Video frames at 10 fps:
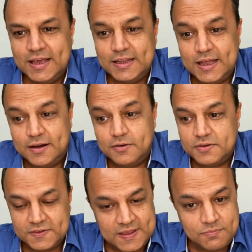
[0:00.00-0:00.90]

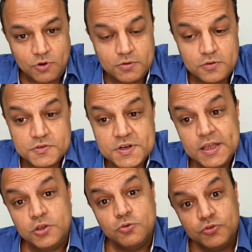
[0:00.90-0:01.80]
Then the same vowel of a
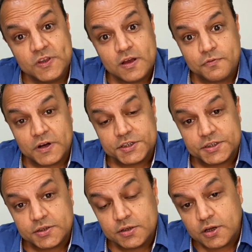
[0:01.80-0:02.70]
string using a
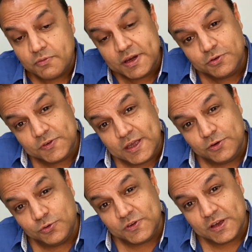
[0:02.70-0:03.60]
function. When you say
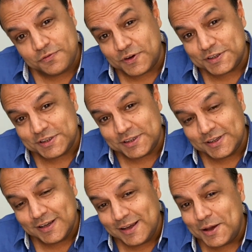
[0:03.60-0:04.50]
using a function,
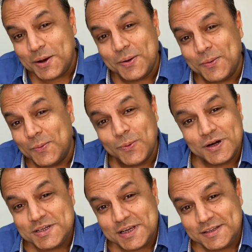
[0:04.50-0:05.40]

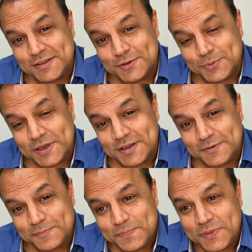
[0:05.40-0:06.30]
what changes over here?
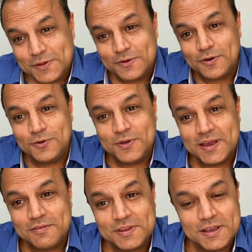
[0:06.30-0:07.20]
You're not
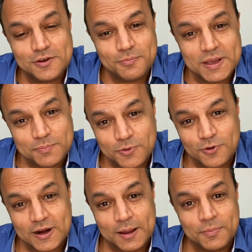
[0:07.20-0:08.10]
doing everything in your main
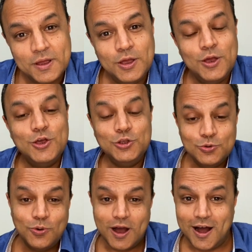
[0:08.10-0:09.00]
program.
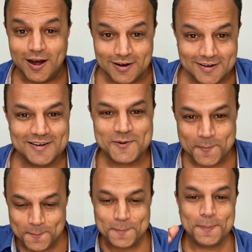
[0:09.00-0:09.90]
You are
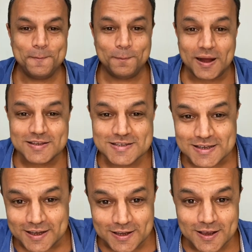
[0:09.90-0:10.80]

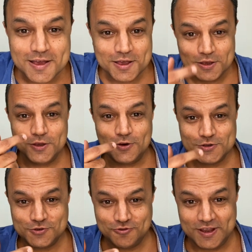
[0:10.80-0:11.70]
passing your
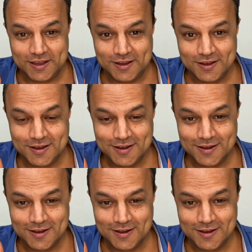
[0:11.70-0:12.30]
string